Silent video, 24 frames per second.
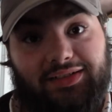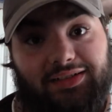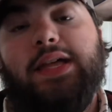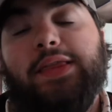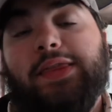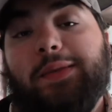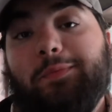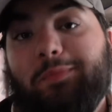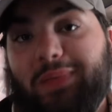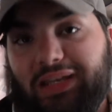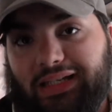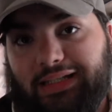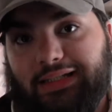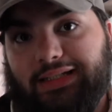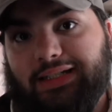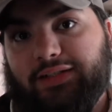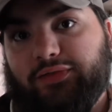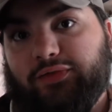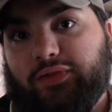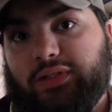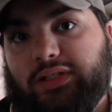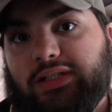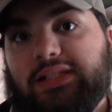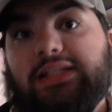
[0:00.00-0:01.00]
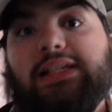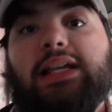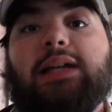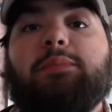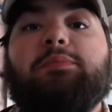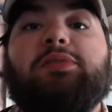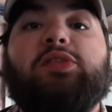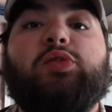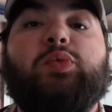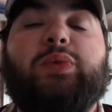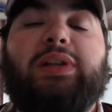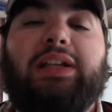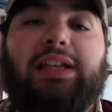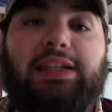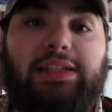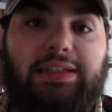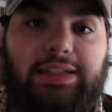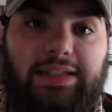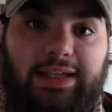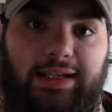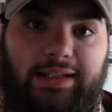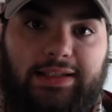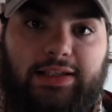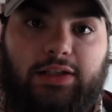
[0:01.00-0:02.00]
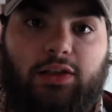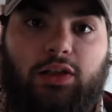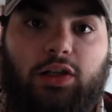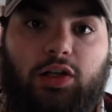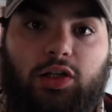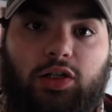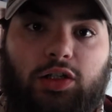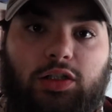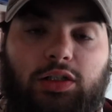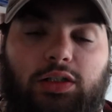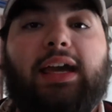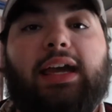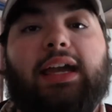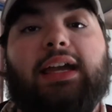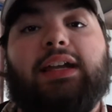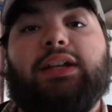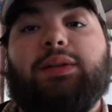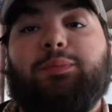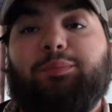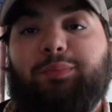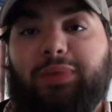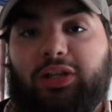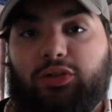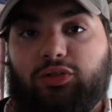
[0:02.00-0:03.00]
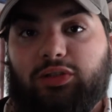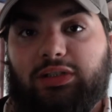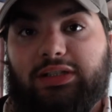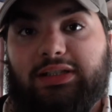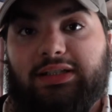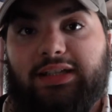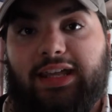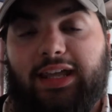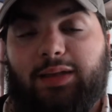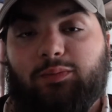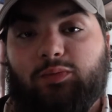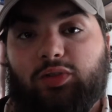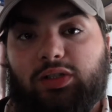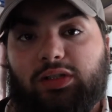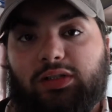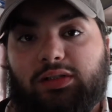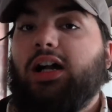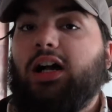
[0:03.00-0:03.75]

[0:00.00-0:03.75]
The main difference between a DSLR and a mirrorless camera,